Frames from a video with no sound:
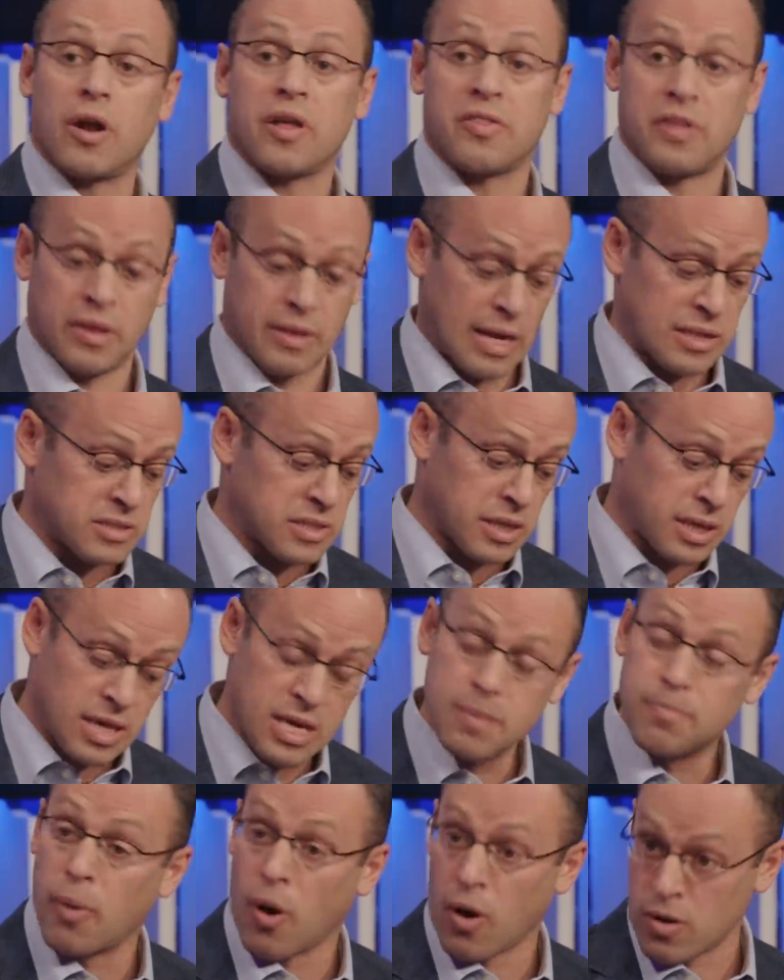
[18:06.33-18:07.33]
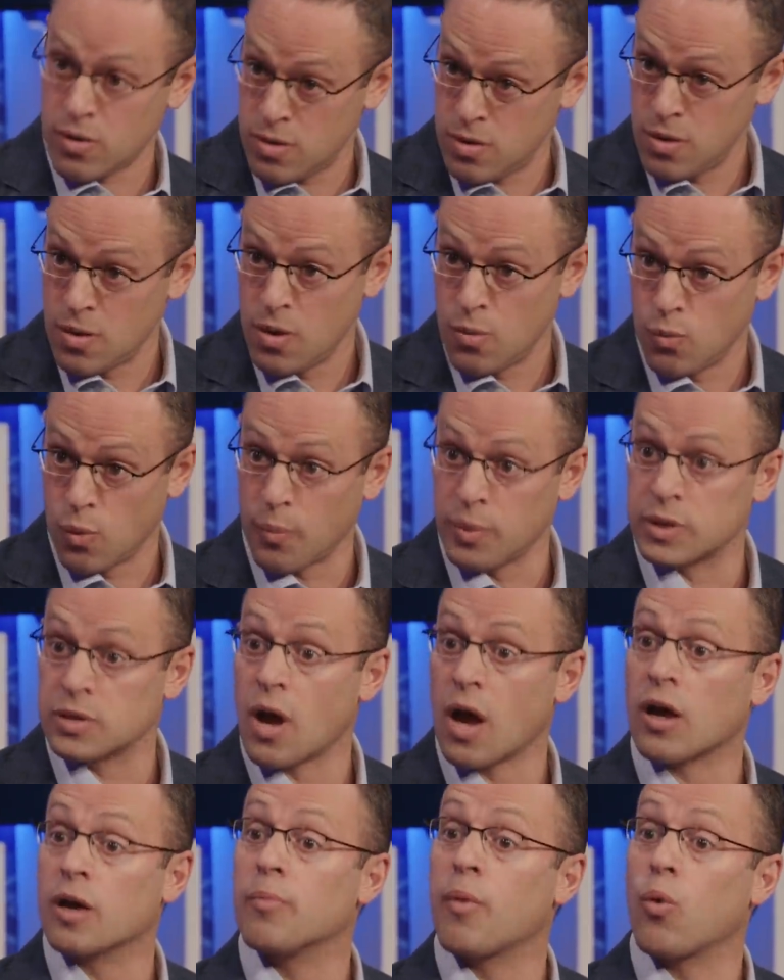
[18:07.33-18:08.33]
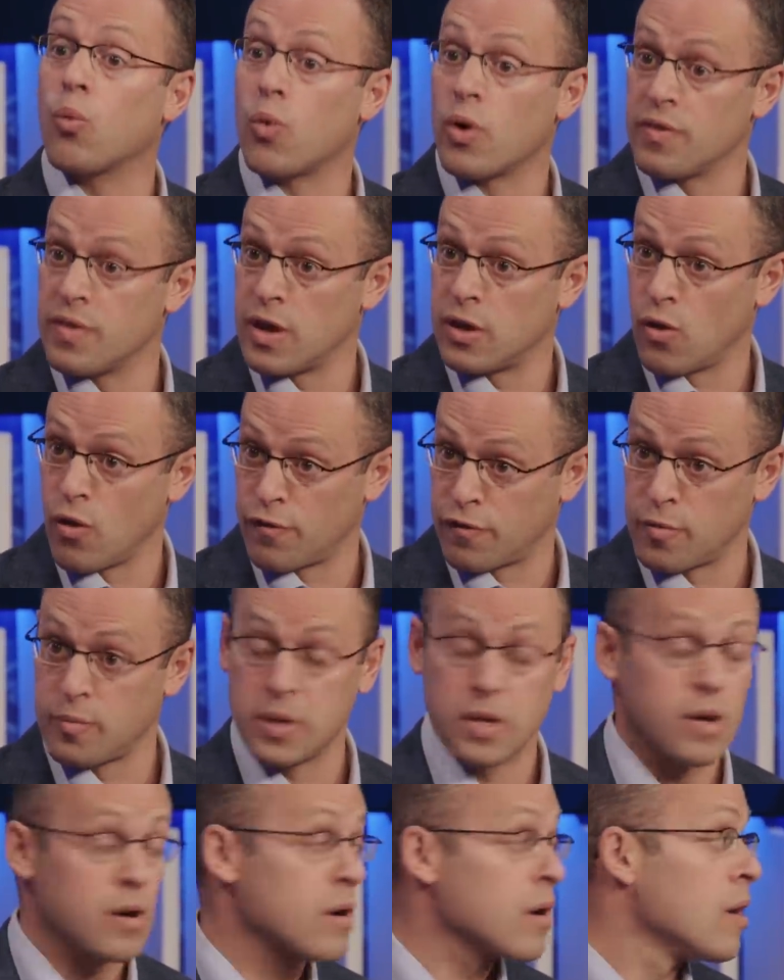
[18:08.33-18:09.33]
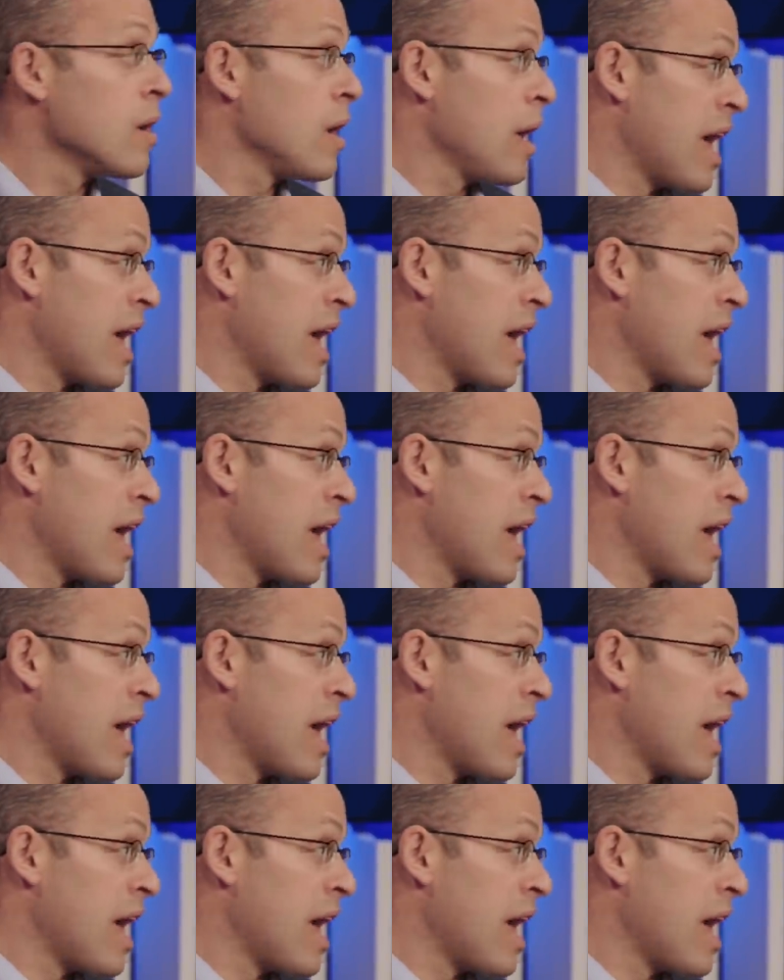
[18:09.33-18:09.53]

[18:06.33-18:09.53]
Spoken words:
I think that's a key part when we talk about where they go from here.